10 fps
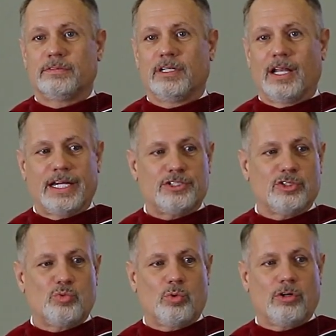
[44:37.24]

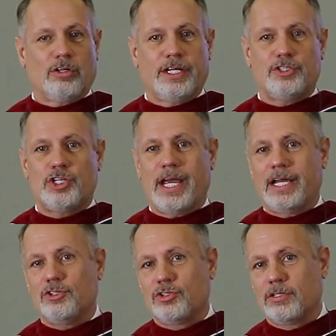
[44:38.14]
Elisha's world had
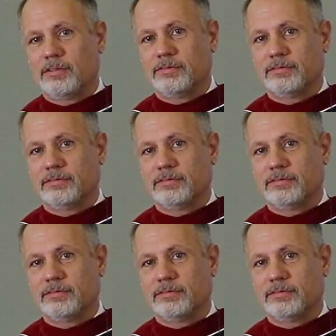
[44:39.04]
changed.